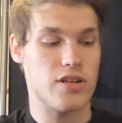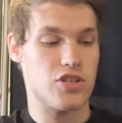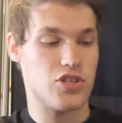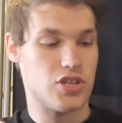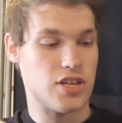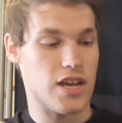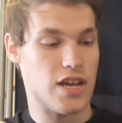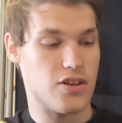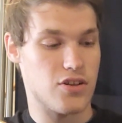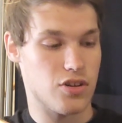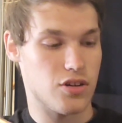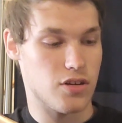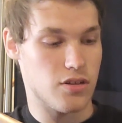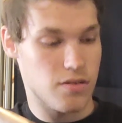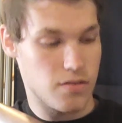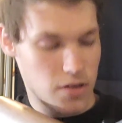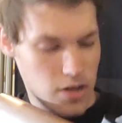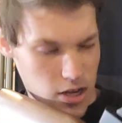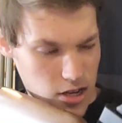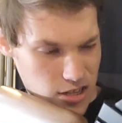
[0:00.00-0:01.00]
standard
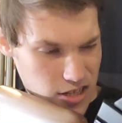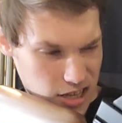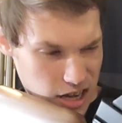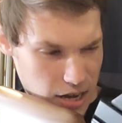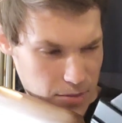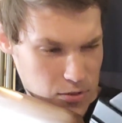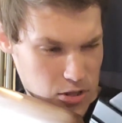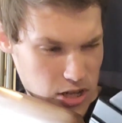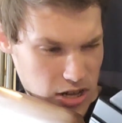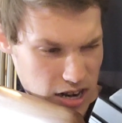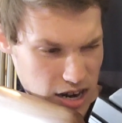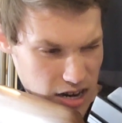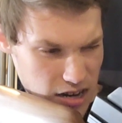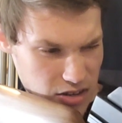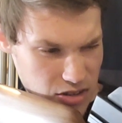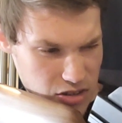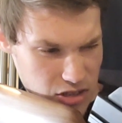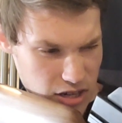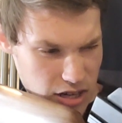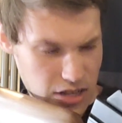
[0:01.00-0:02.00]
Thompson
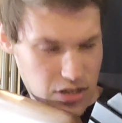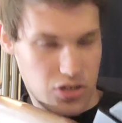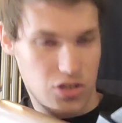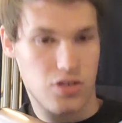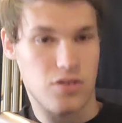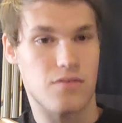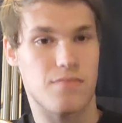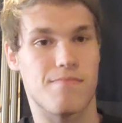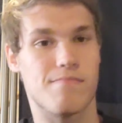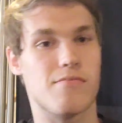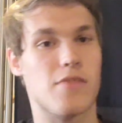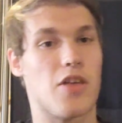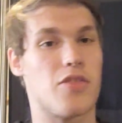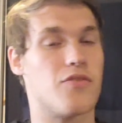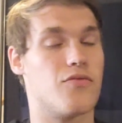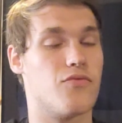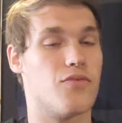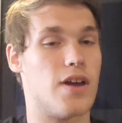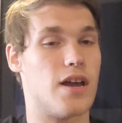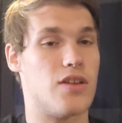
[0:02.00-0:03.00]
iron sights,
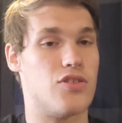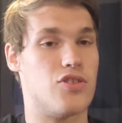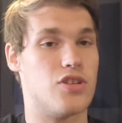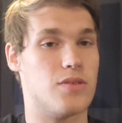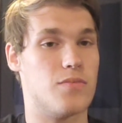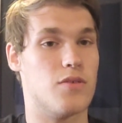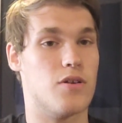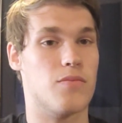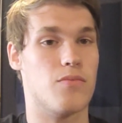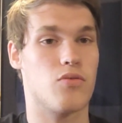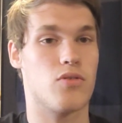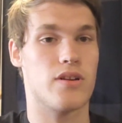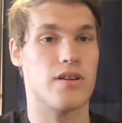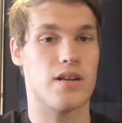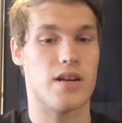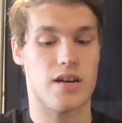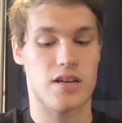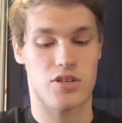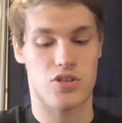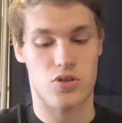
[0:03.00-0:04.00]
nothing fancy, but pretty
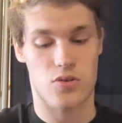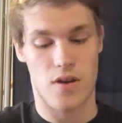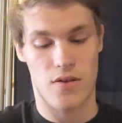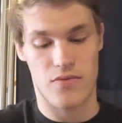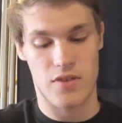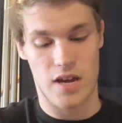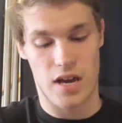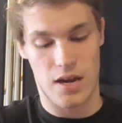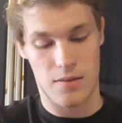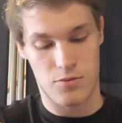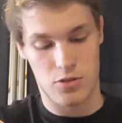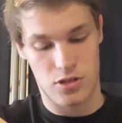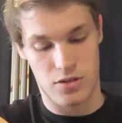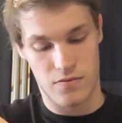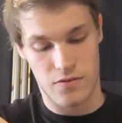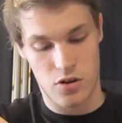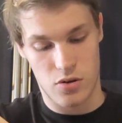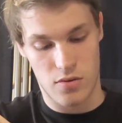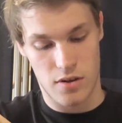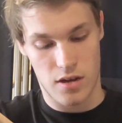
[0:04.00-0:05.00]
nice. You have the option
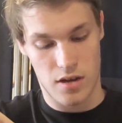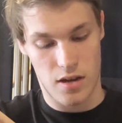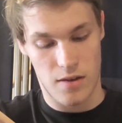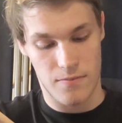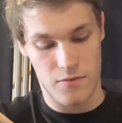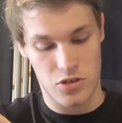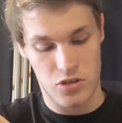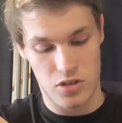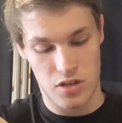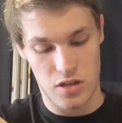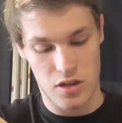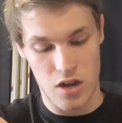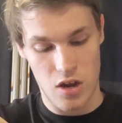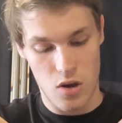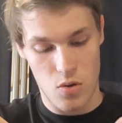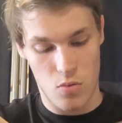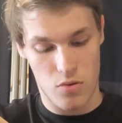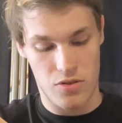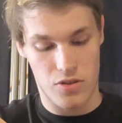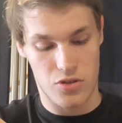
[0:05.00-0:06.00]
of going obviously
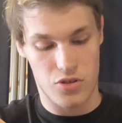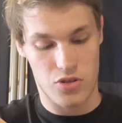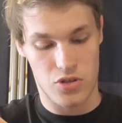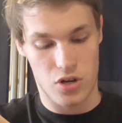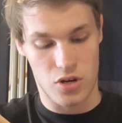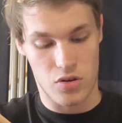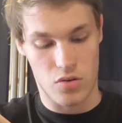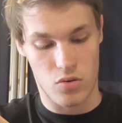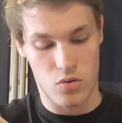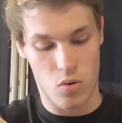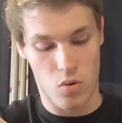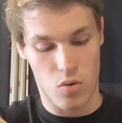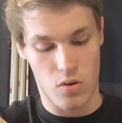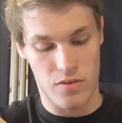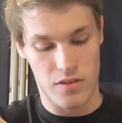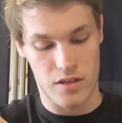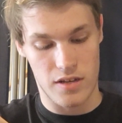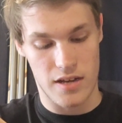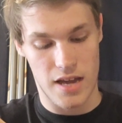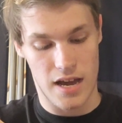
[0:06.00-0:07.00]
with the circle or
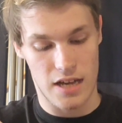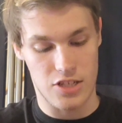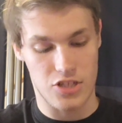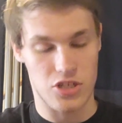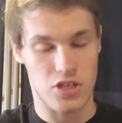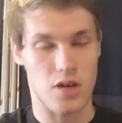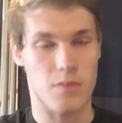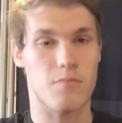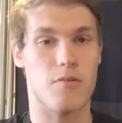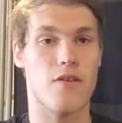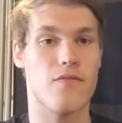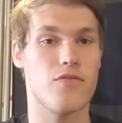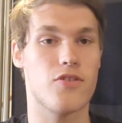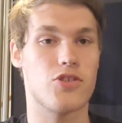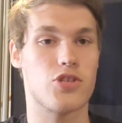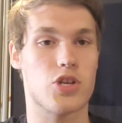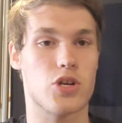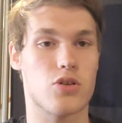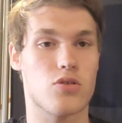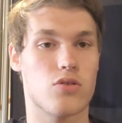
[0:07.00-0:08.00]
the notch above the
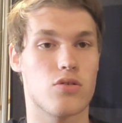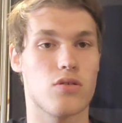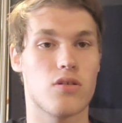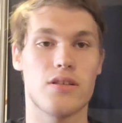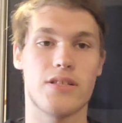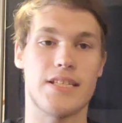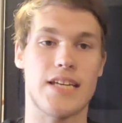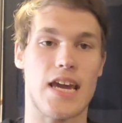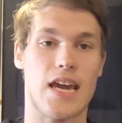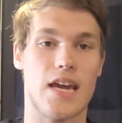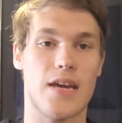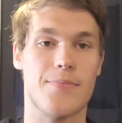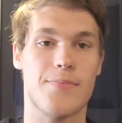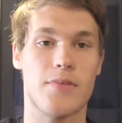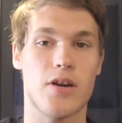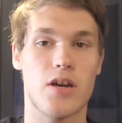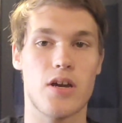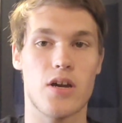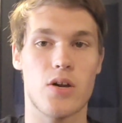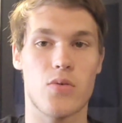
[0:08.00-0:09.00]
circle to aim,
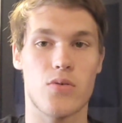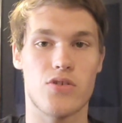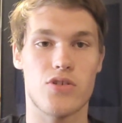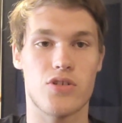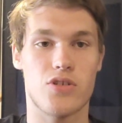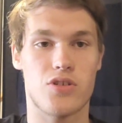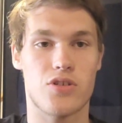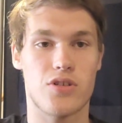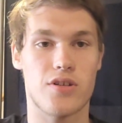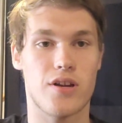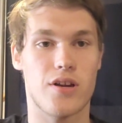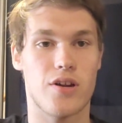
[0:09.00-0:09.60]
which is